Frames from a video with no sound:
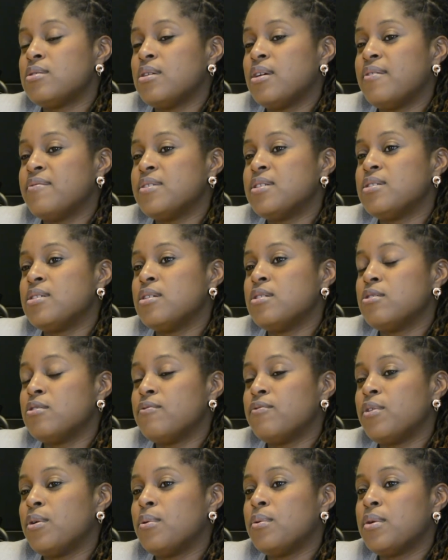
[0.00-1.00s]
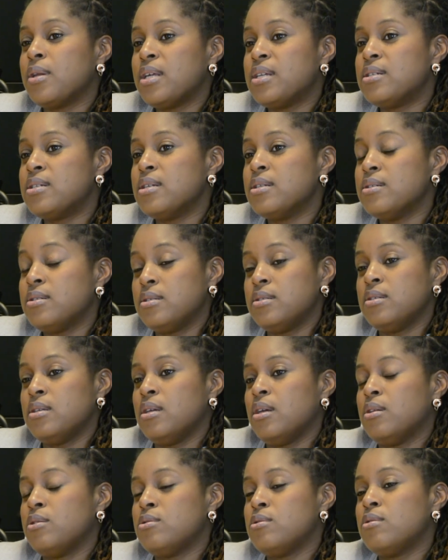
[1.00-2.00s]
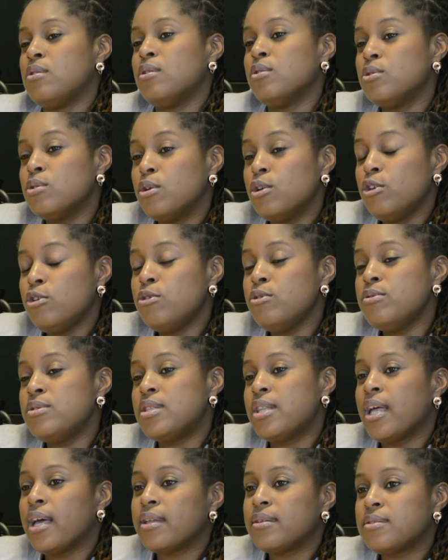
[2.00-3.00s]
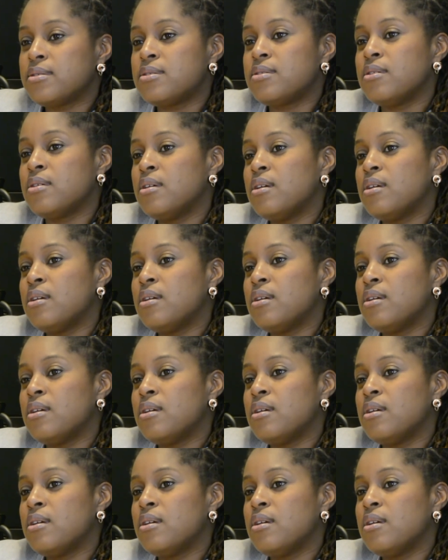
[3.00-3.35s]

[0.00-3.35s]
to have a sense of your own identity and to not to lose that